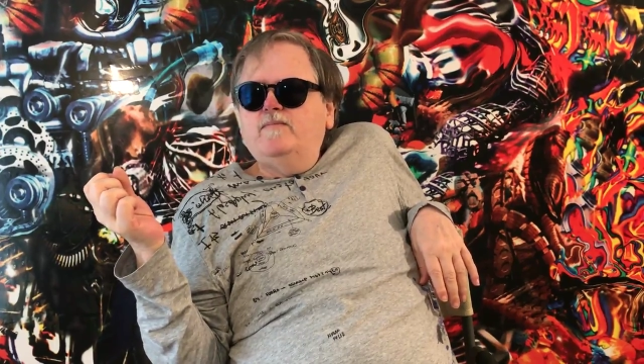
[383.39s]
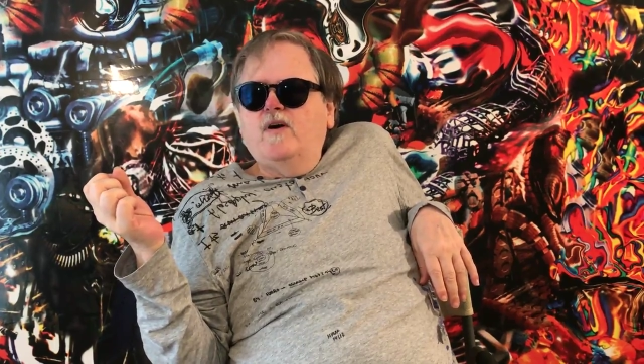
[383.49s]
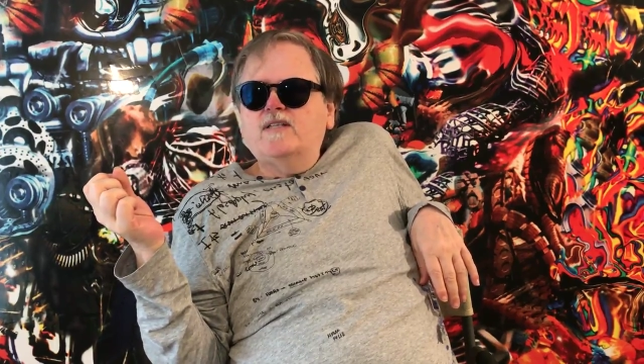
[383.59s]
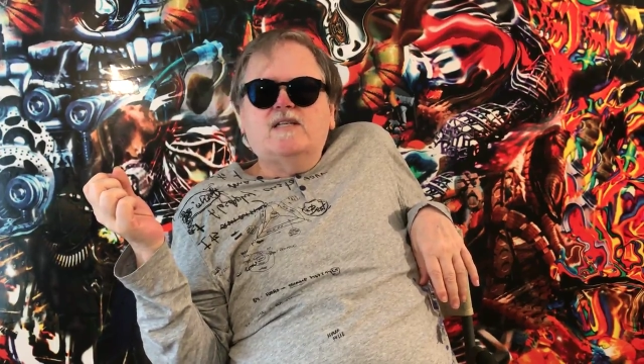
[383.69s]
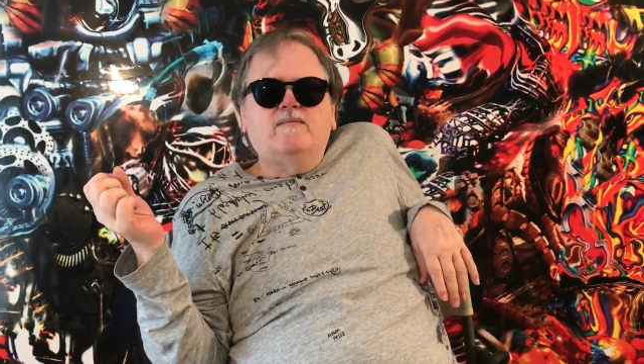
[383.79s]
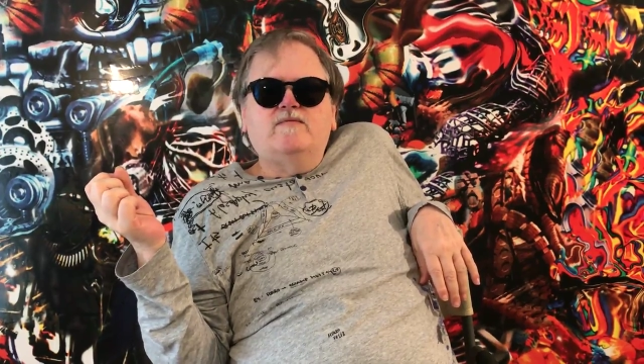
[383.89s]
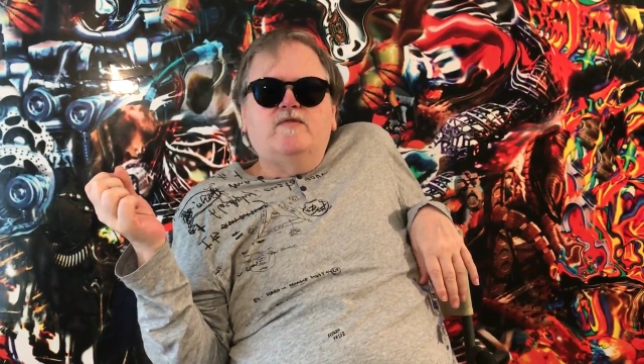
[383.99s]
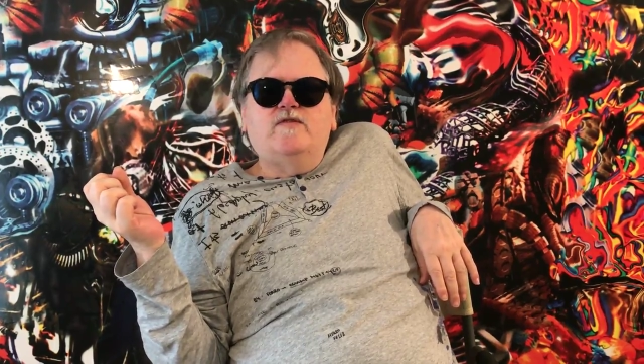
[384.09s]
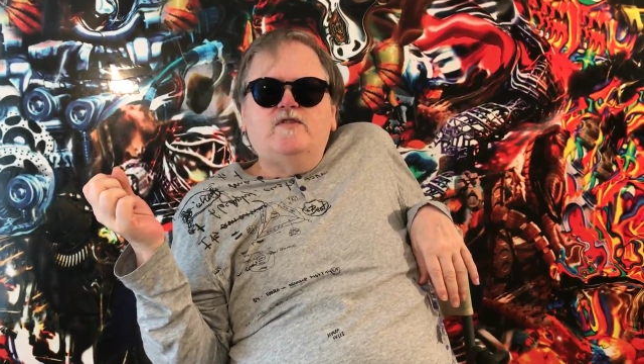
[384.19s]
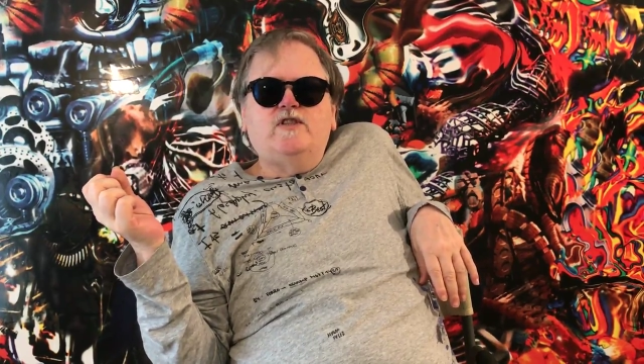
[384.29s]
by some
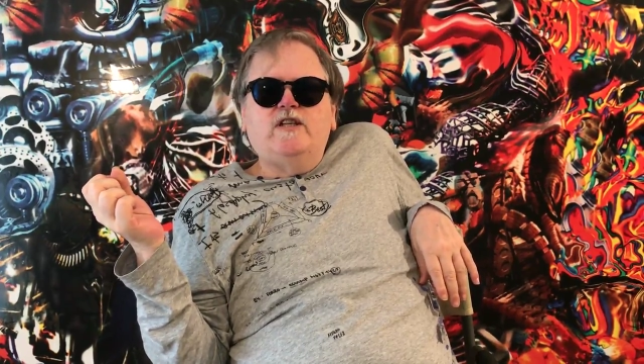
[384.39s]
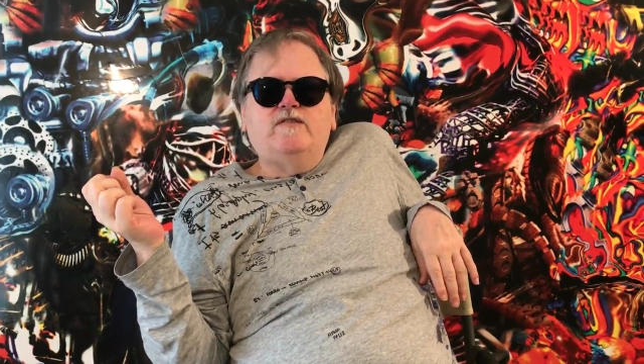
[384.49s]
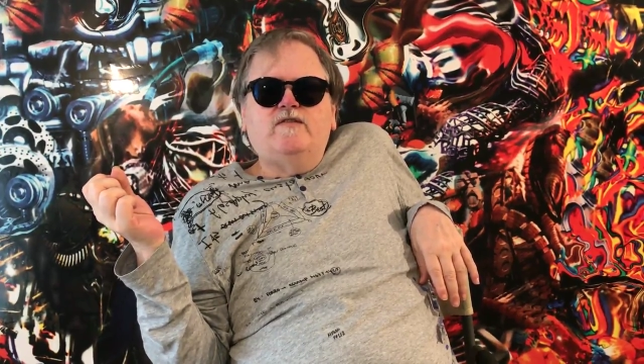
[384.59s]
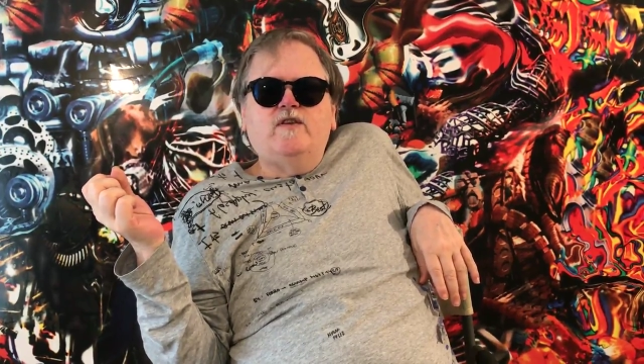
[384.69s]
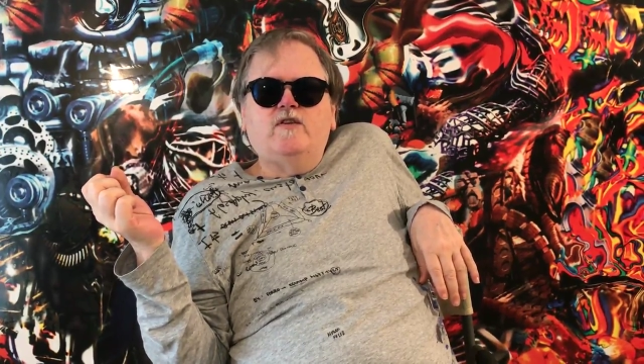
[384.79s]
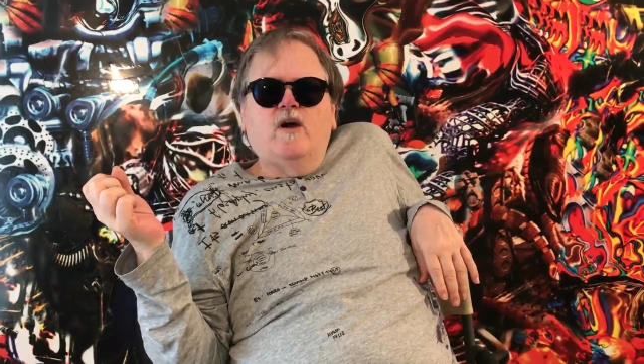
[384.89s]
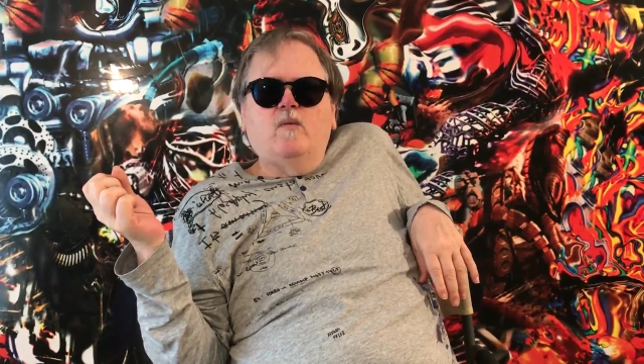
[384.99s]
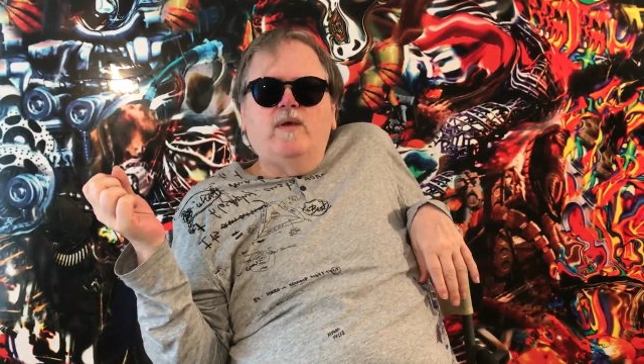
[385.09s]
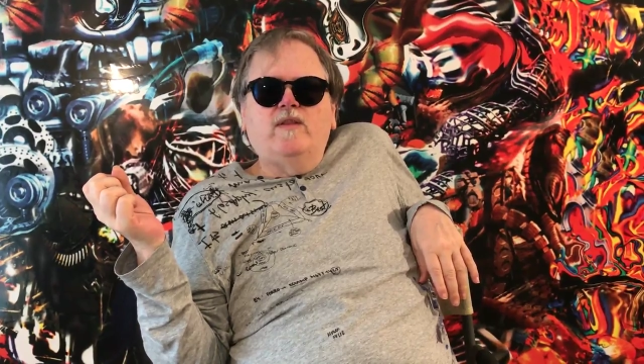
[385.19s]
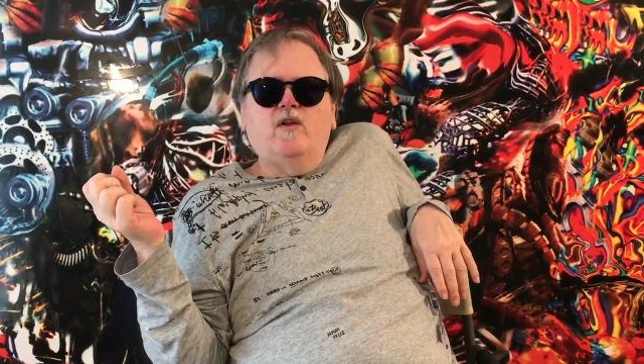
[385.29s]
sheer fluke
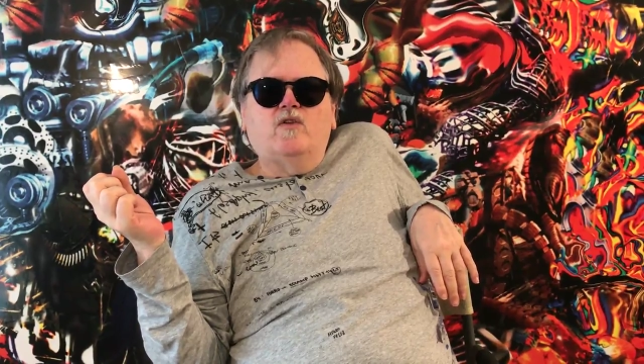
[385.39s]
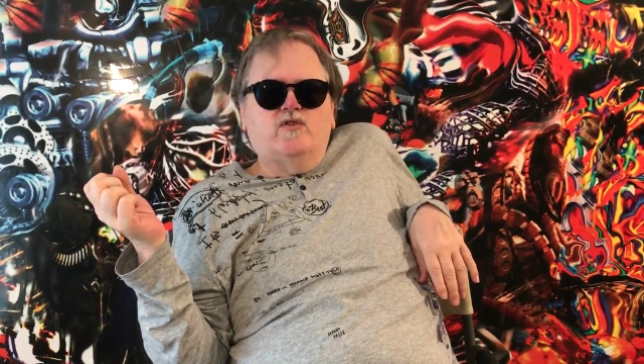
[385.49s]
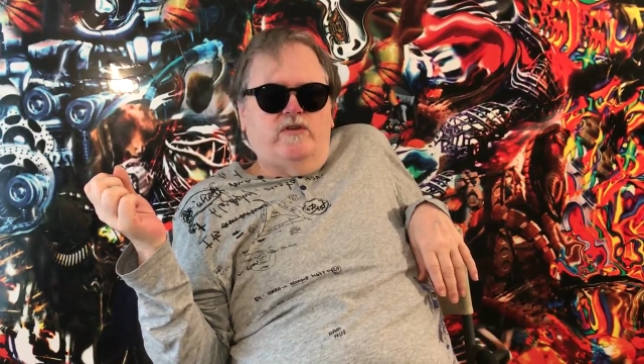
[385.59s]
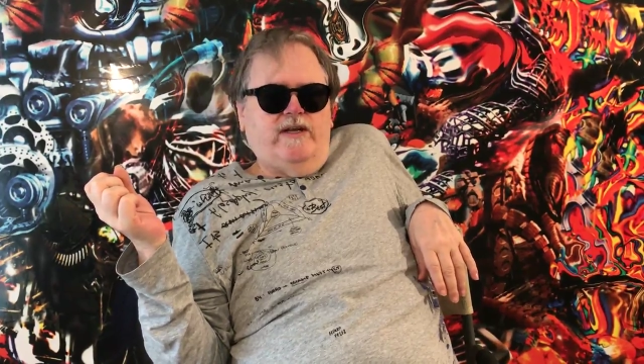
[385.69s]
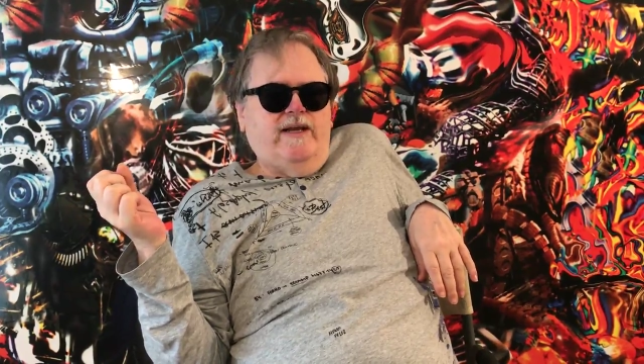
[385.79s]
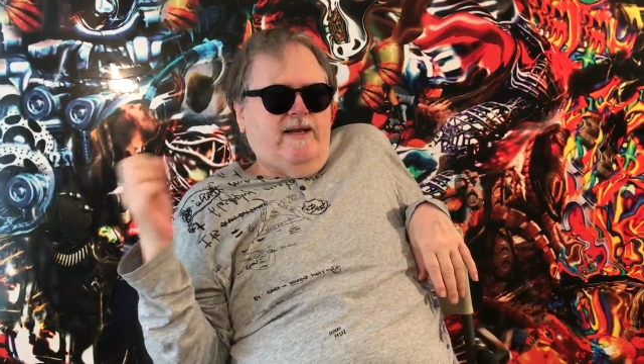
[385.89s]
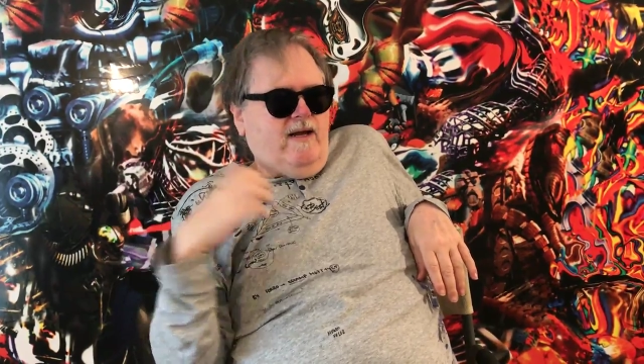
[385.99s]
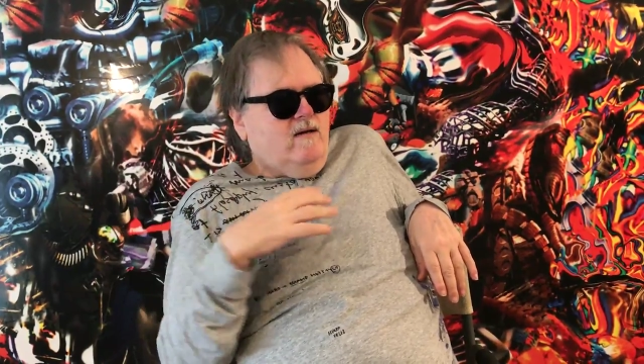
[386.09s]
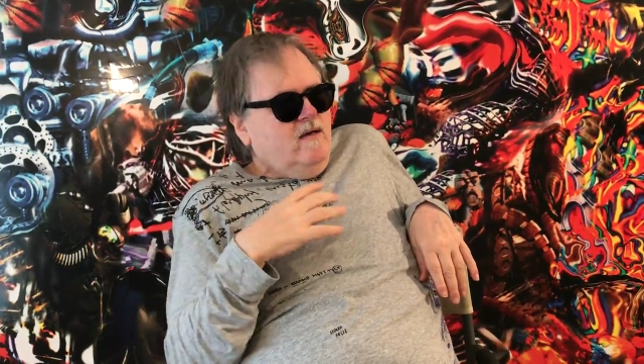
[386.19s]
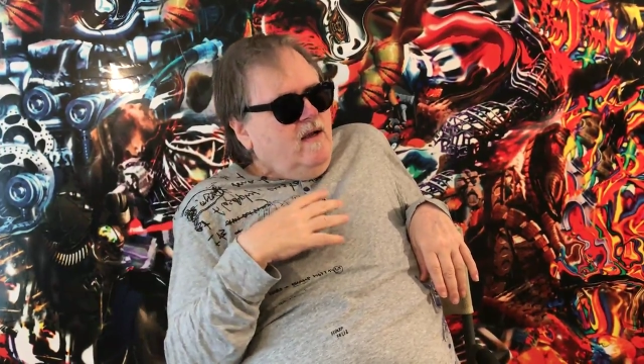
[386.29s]
I win the lottery.
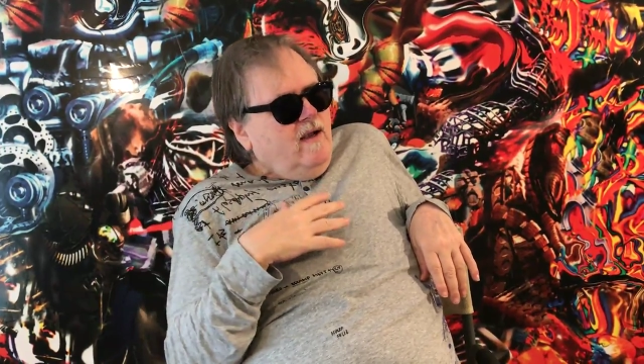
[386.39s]
Now,